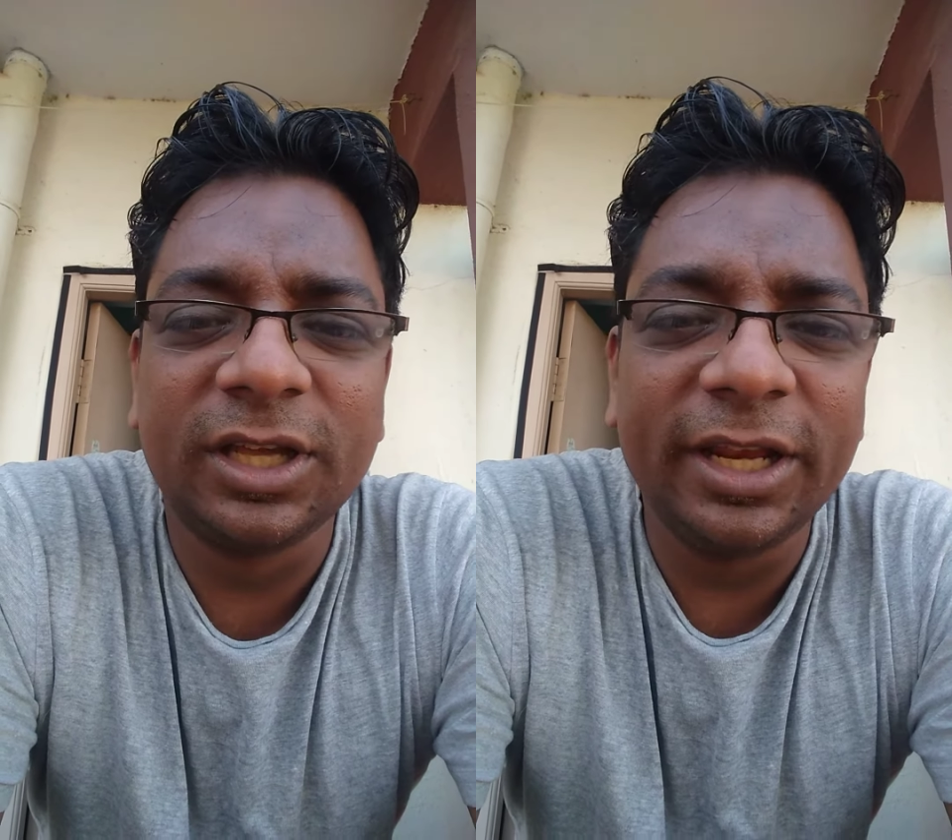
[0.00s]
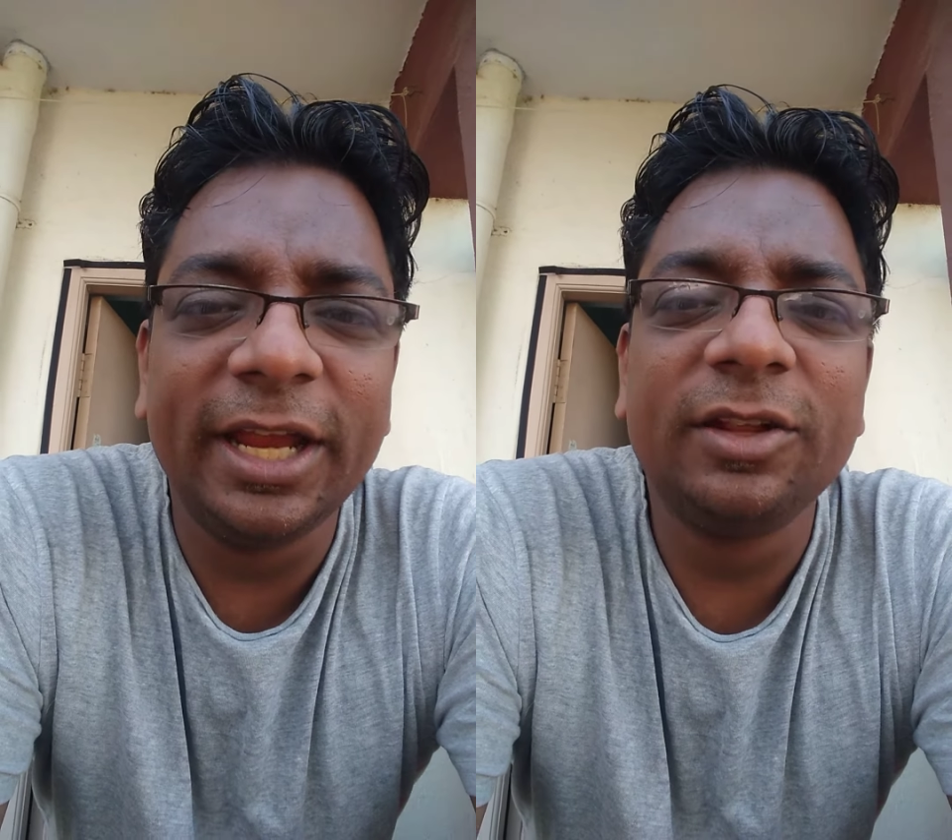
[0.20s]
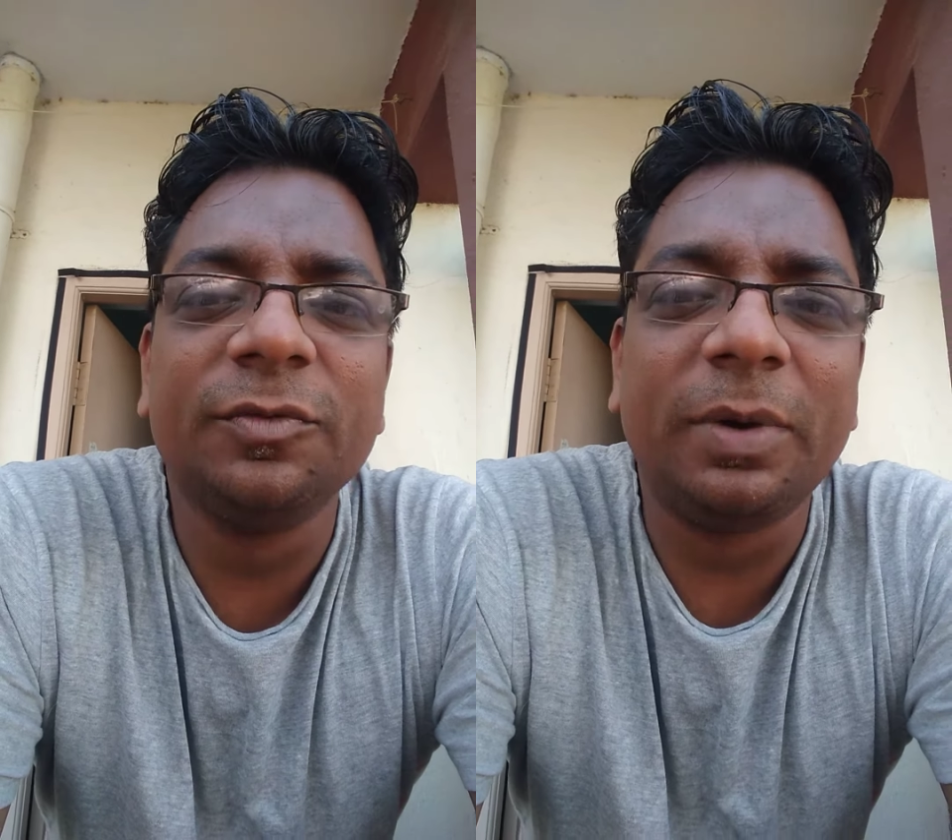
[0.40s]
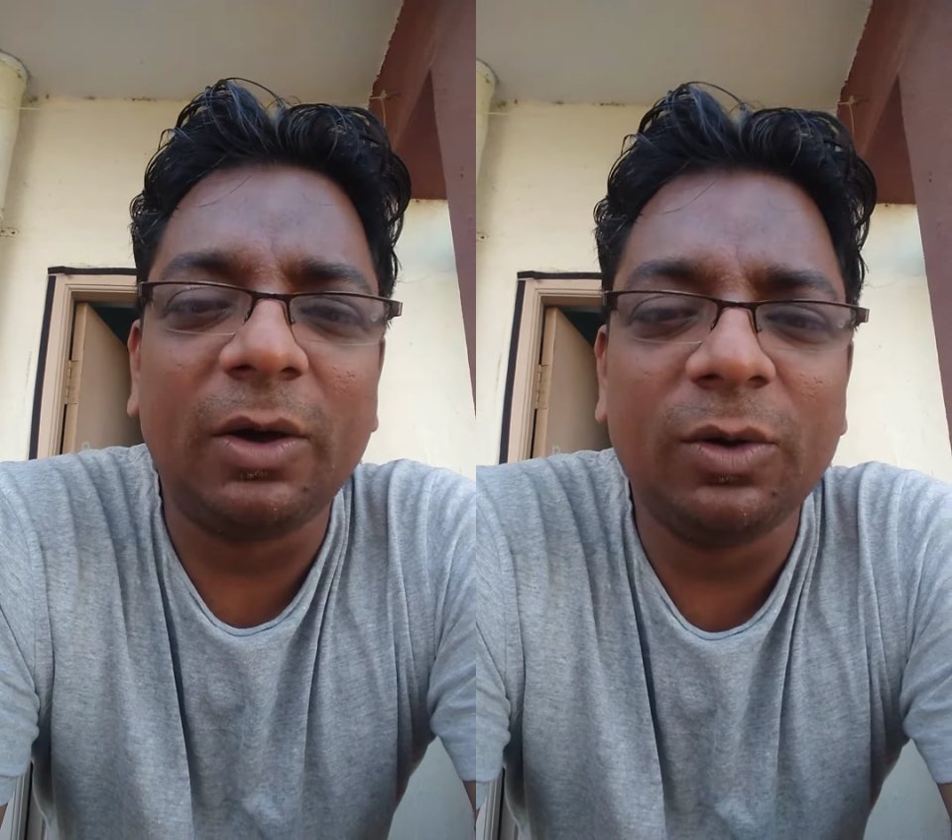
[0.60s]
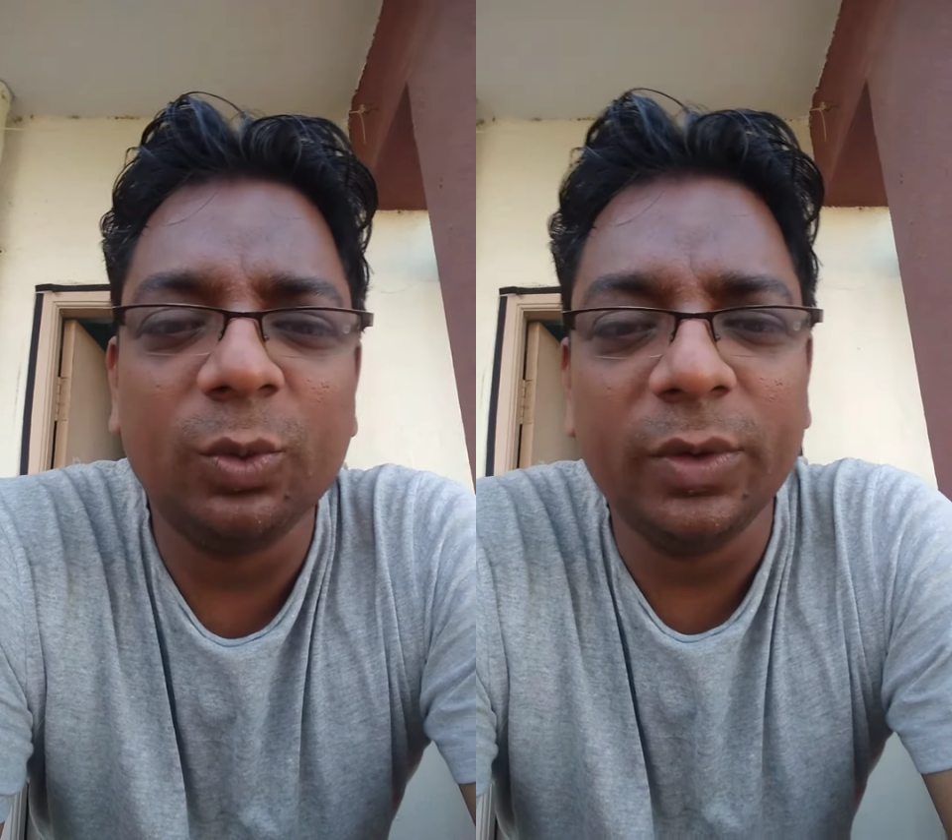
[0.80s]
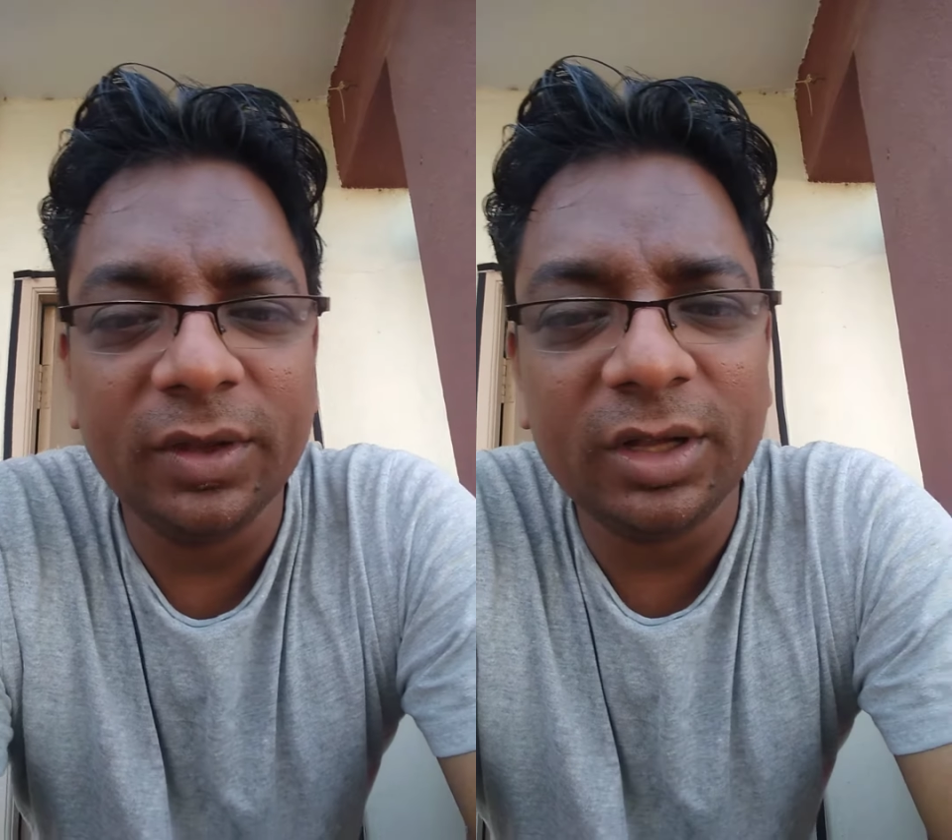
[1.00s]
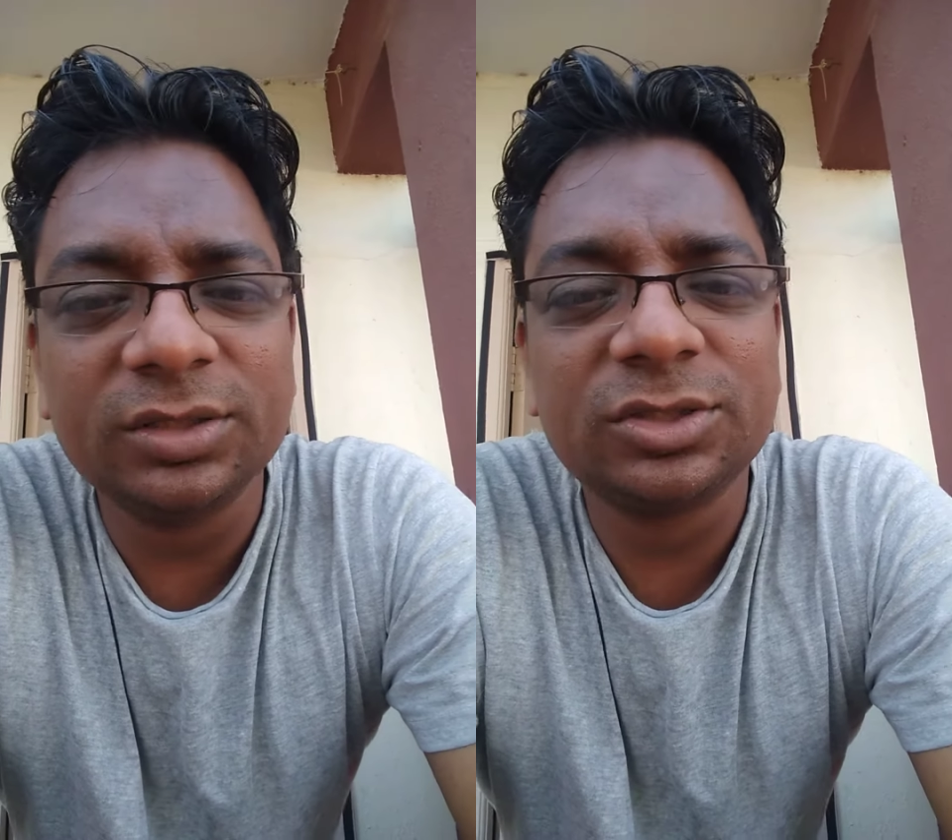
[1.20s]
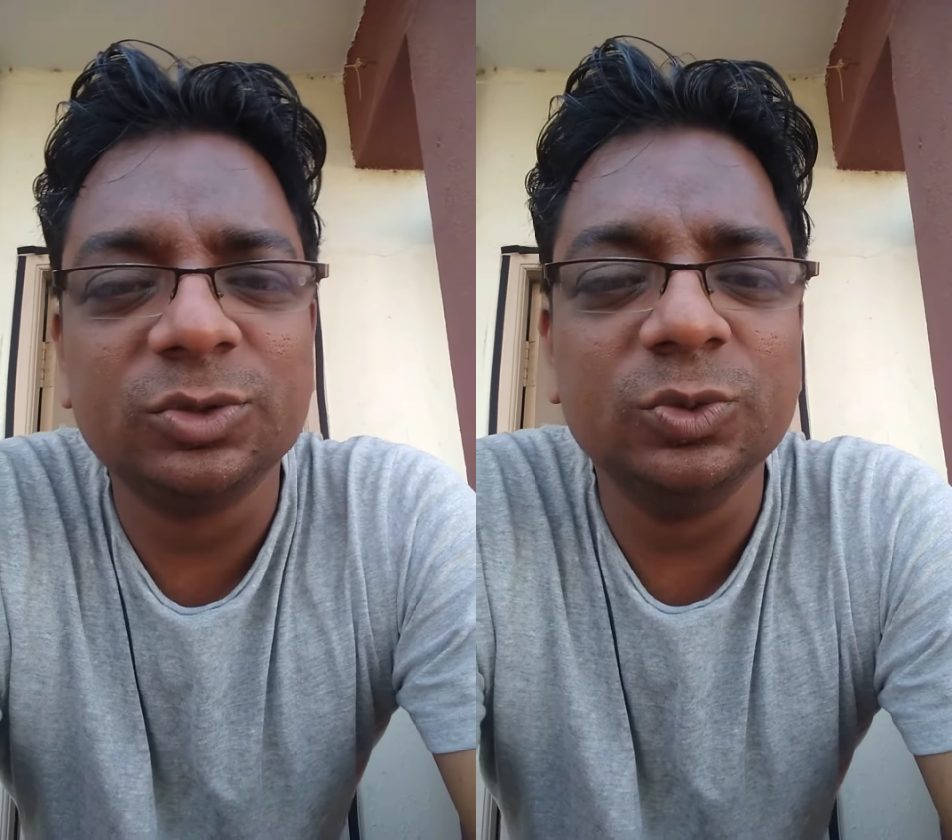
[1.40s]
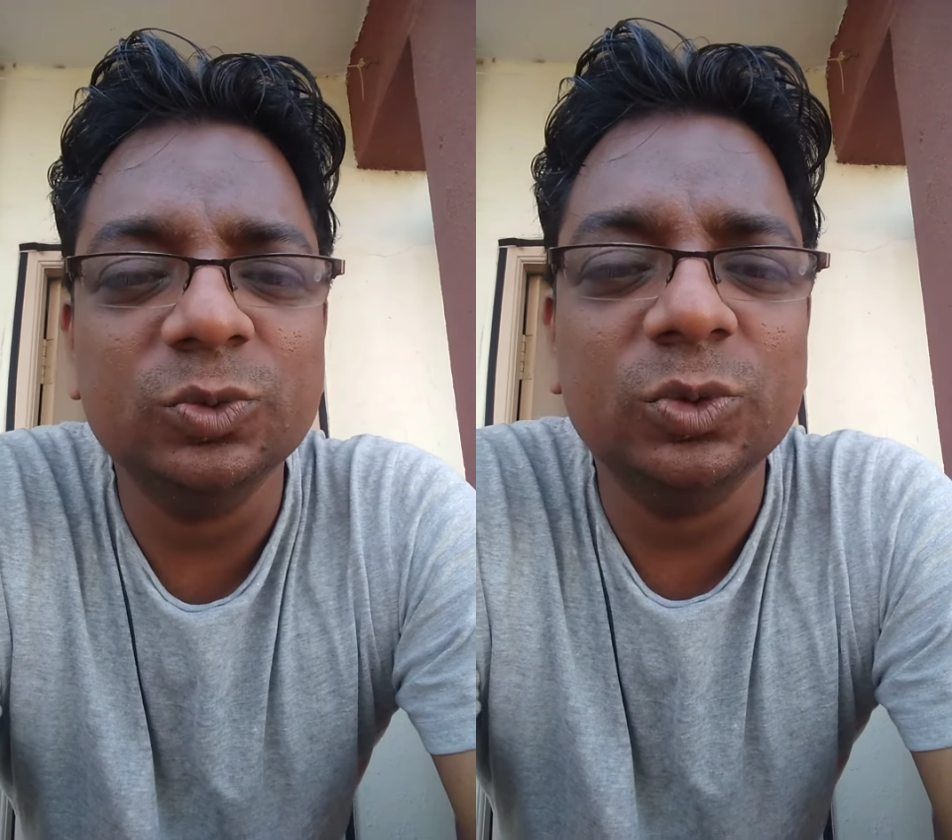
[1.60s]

creative power within us to